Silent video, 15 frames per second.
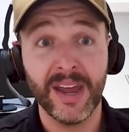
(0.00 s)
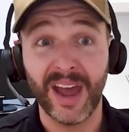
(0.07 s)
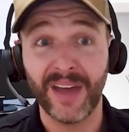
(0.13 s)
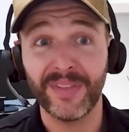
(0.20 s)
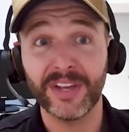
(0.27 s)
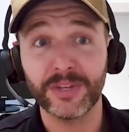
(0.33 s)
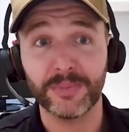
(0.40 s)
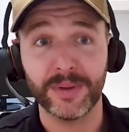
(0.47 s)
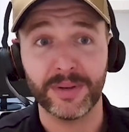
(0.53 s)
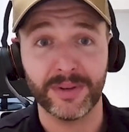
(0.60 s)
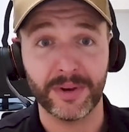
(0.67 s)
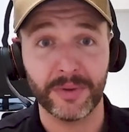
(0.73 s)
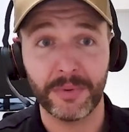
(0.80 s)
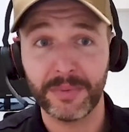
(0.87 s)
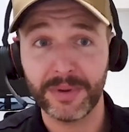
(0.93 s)
And that's when,
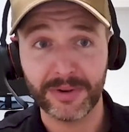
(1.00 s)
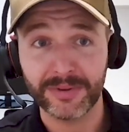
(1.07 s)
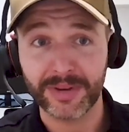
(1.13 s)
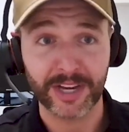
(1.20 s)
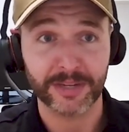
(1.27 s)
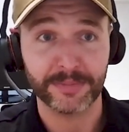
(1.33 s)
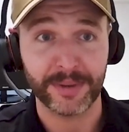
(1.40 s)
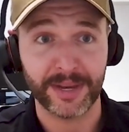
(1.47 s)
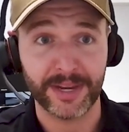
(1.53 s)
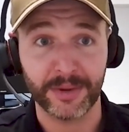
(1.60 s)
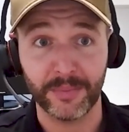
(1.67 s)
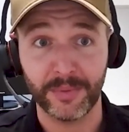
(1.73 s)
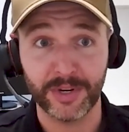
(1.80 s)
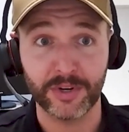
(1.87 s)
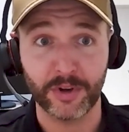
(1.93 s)
when we do tax planning
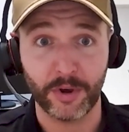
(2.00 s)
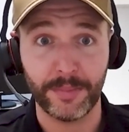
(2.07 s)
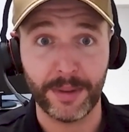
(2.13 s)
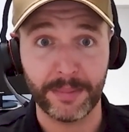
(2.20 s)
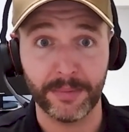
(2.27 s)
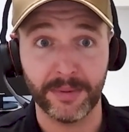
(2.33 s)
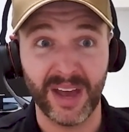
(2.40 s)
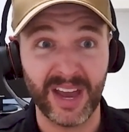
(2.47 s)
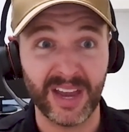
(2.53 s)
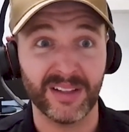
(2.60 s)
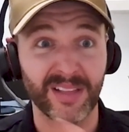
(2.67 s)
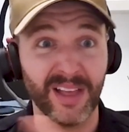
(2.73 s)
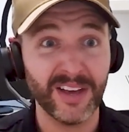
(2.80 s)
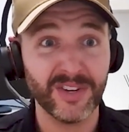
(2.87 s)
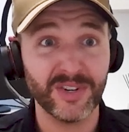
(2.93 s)
and we show people, hey,
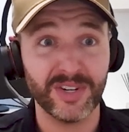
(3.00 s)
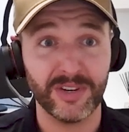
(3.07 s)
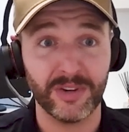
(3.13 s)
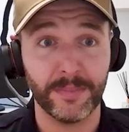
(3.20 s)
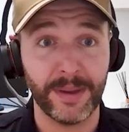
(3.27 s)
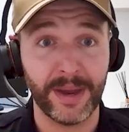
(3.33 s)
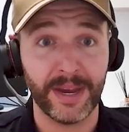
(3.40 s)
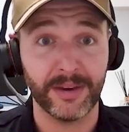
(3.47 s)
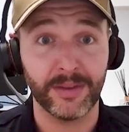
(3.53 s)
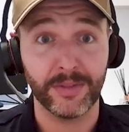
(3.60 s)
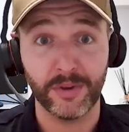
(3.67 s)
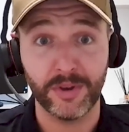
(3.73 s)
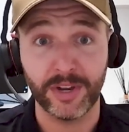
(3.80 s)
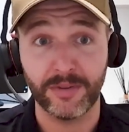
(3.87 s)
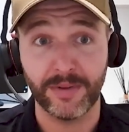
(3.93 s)
last year you paid
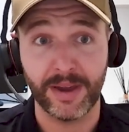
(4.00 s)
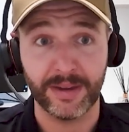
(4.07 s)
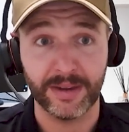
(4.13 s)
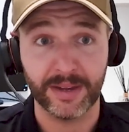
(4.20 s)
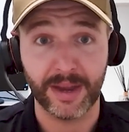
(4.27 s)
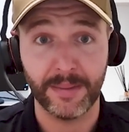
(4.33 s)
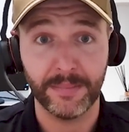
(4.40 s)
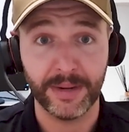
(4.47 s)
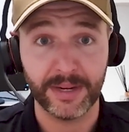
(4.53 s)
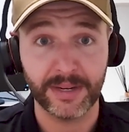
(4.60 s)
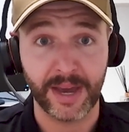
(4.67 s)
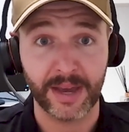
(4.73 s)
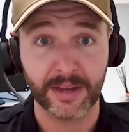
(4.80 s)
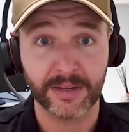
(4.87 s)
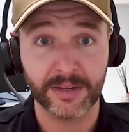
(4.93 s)
30 grand in company
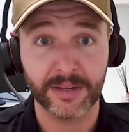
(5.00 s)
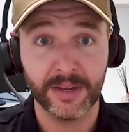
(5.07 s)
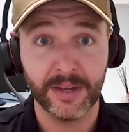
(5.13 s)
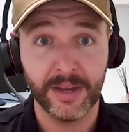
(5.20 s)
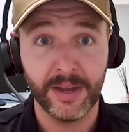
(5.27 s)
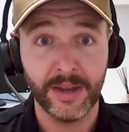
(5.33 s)
tax,